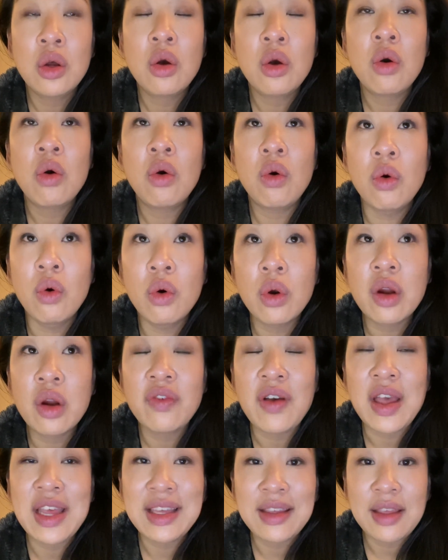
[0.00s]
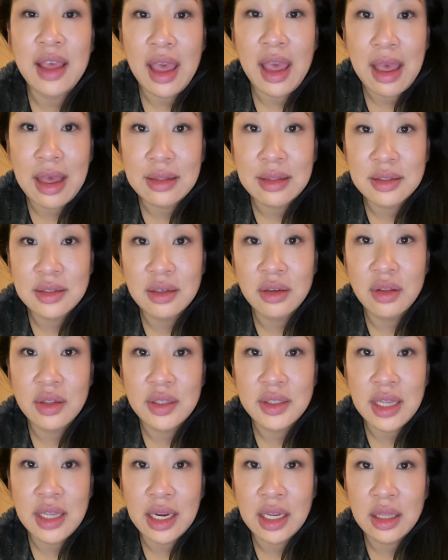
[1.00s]
or if I cancel the
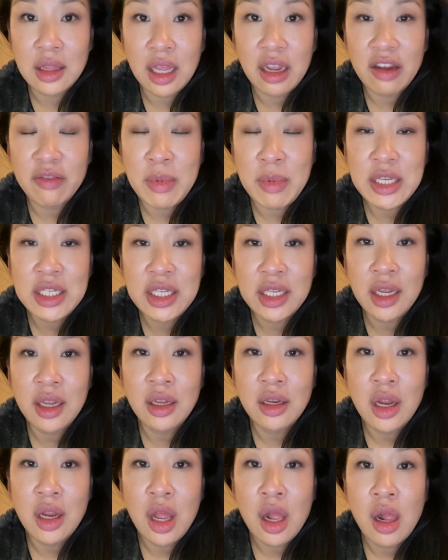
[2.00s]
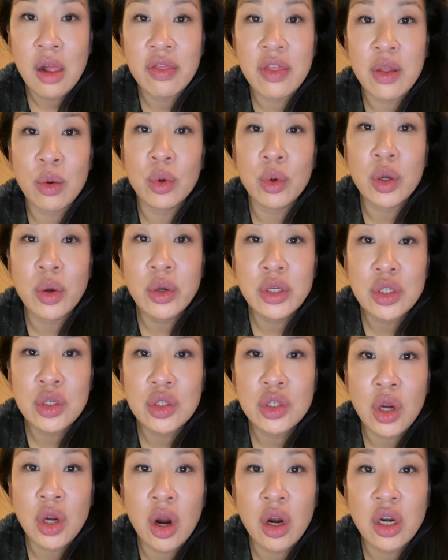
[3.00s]
second leg of my ticket, they were going to
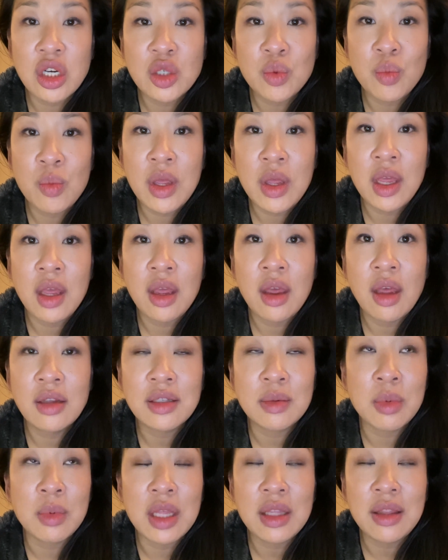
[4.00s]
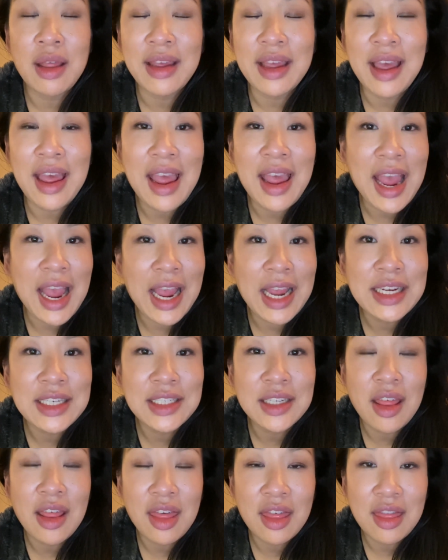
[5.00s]
charge me something like
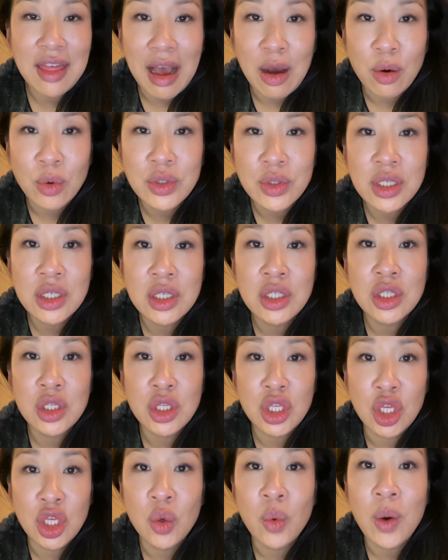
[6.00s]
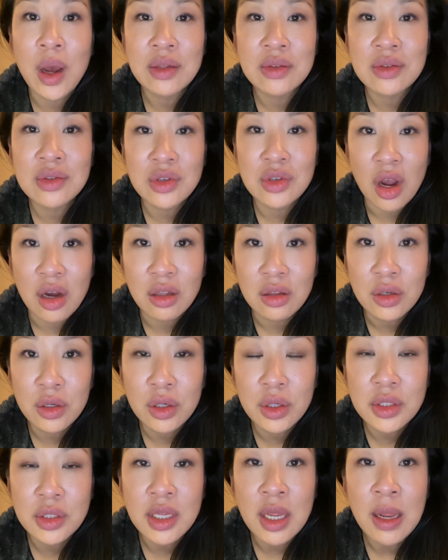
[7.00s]

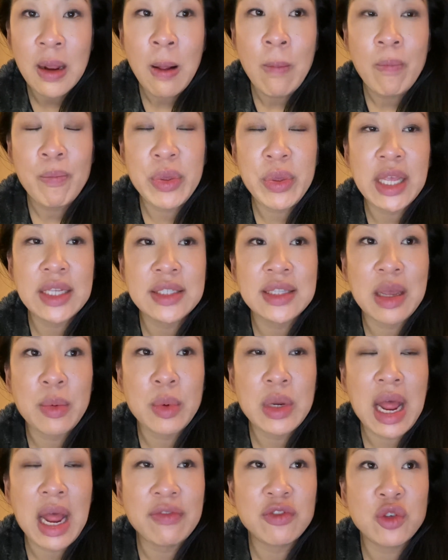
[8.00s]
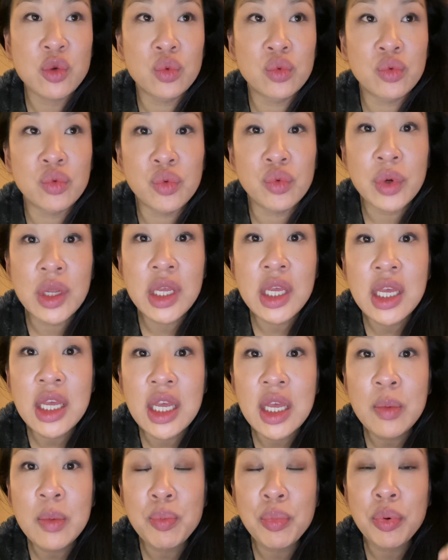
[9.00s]
$8,000 because they would have to
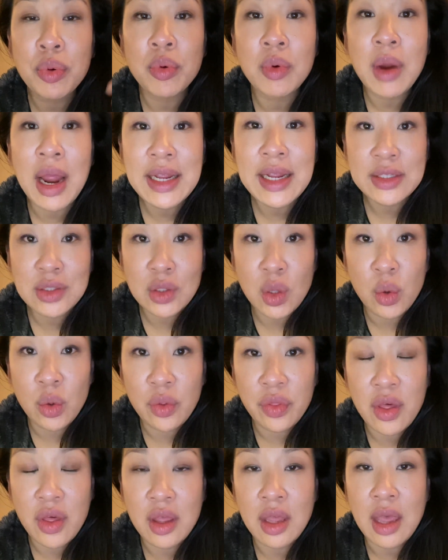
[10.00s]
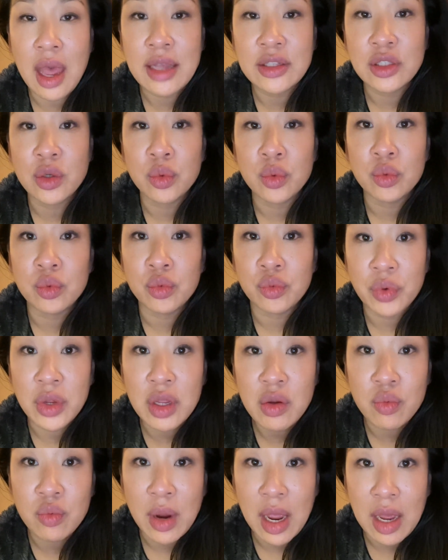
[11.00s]
reprice the whole thing as a
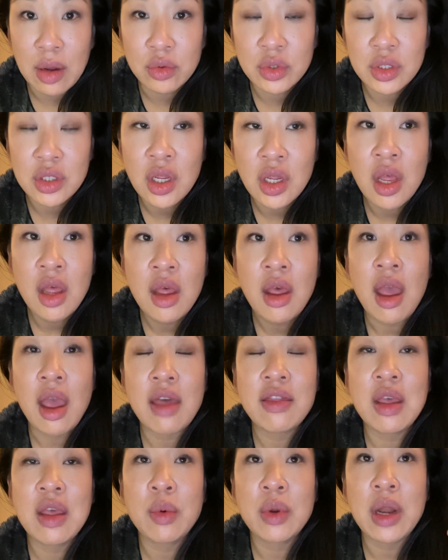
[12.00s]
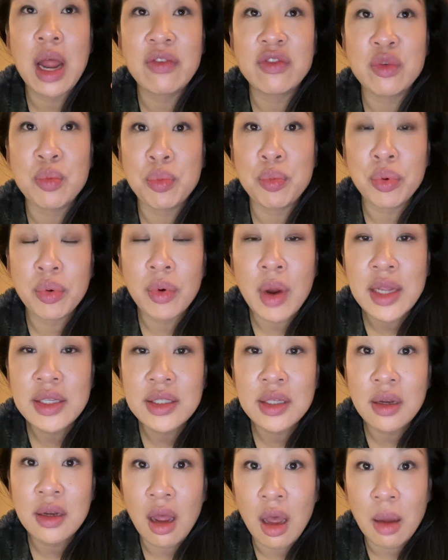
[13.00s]
reroute, and they would have to price
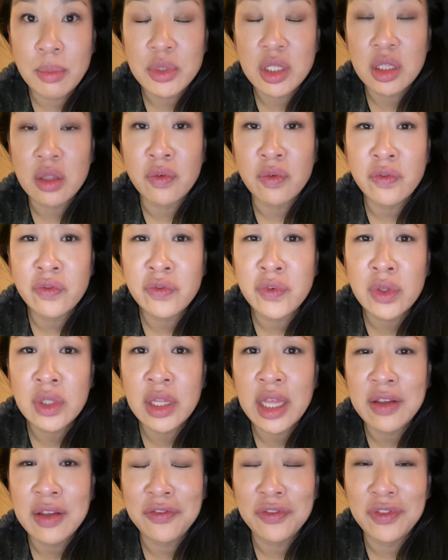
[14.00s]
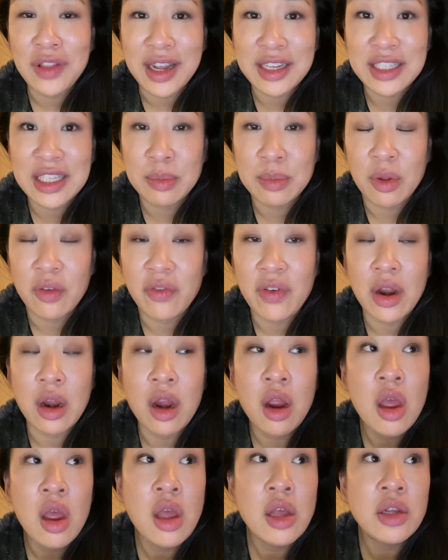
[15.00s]
it up to the fully flexible fare.
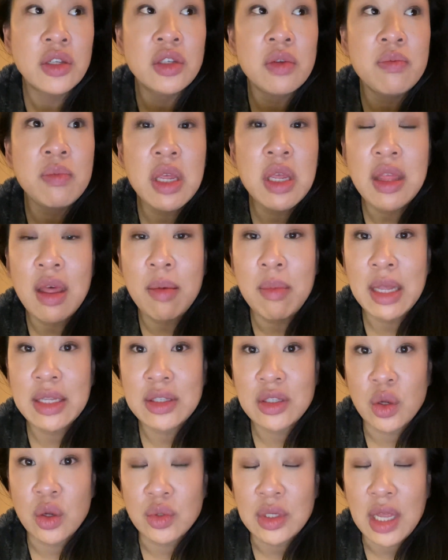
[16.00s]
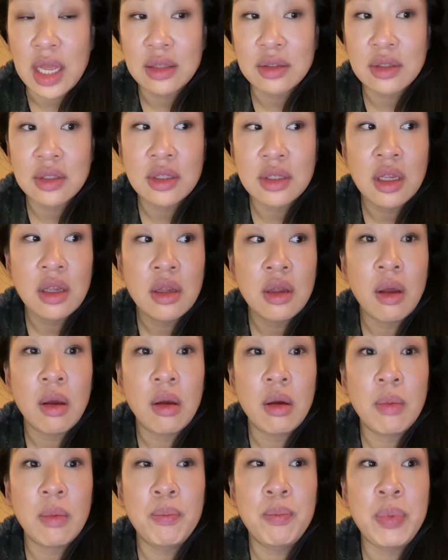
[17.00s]
To me, that makes no sense.
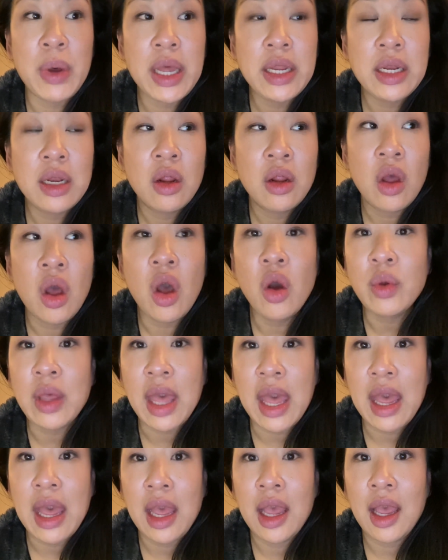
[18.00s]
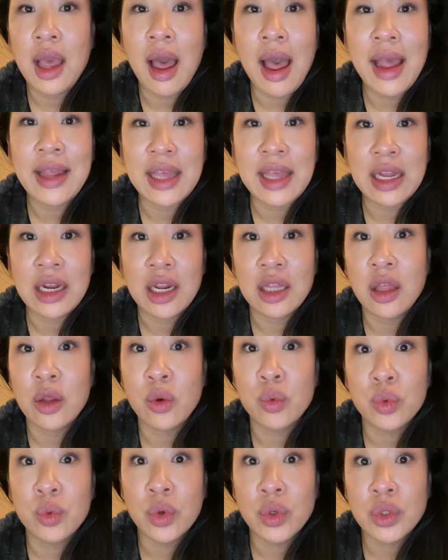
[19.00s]
But okay, I get it.
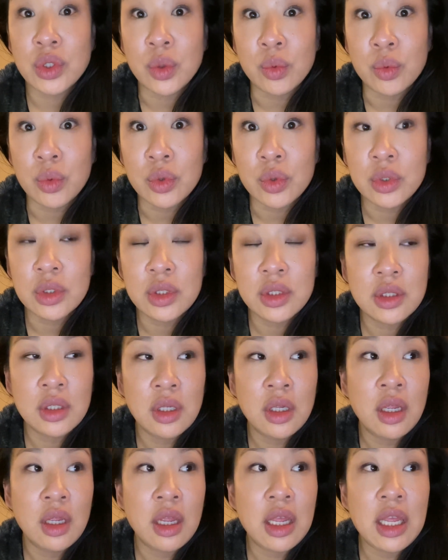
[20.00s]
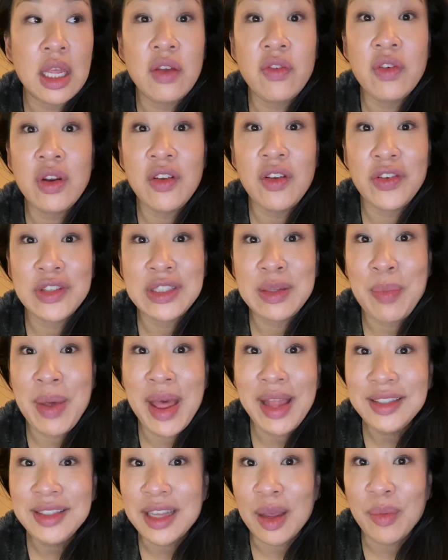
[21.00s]
Like, rules are rules. Even if it's a
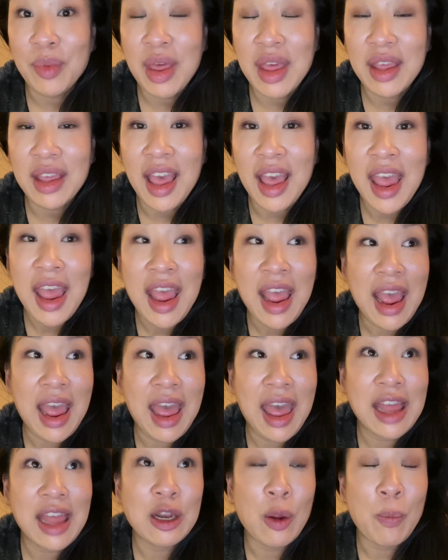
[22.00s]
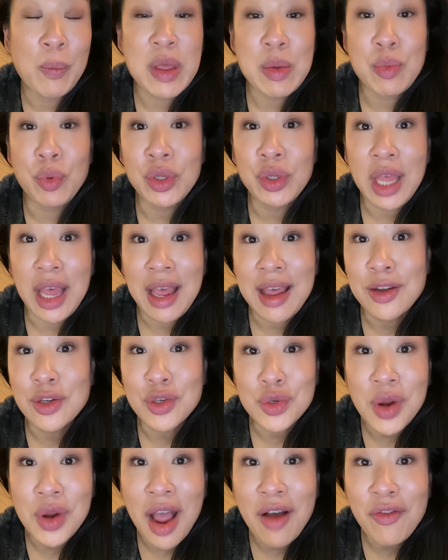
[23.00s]
pandemic and people can't
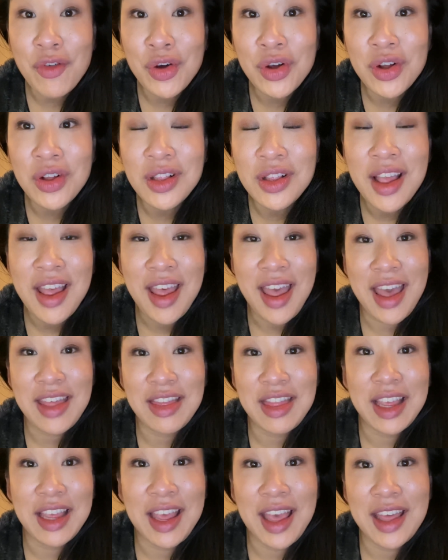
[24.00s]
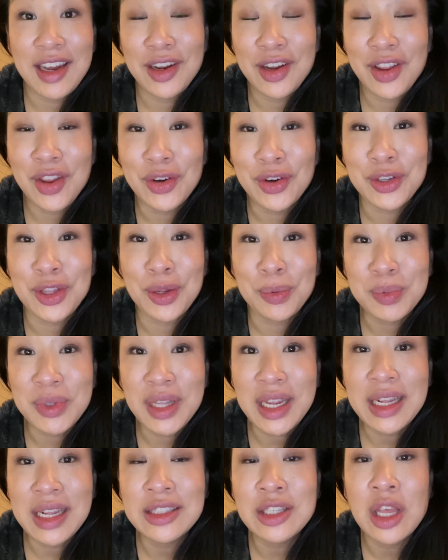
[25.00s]
travel and they can't adhere to their
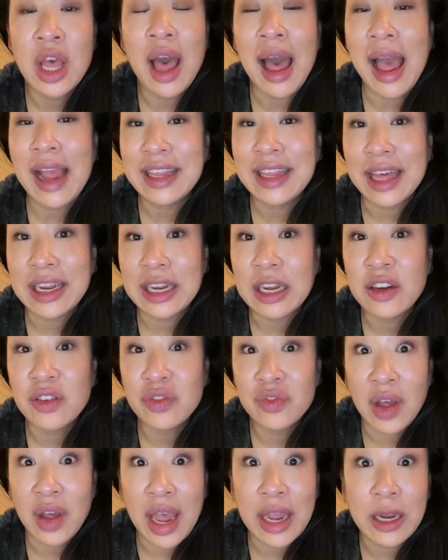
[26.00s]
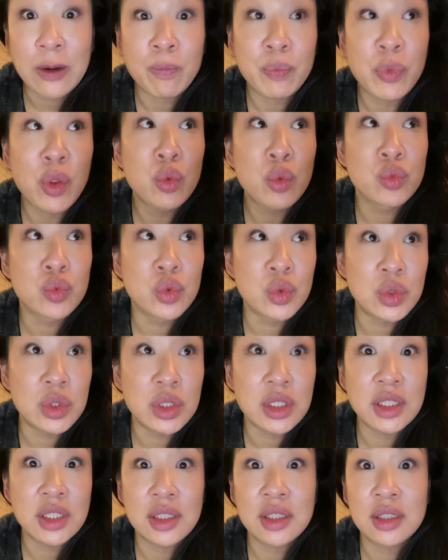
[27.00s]
plans, I get it. Fine.
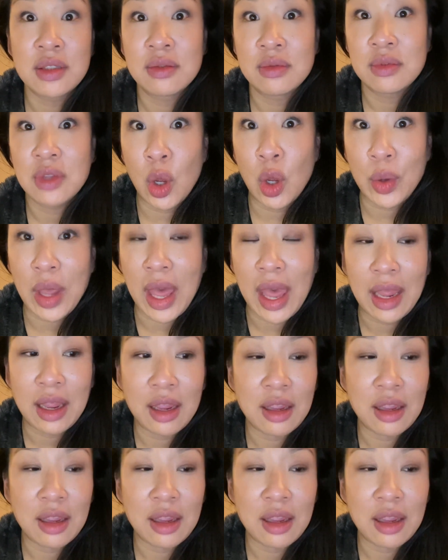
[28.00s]
Rules. Okay.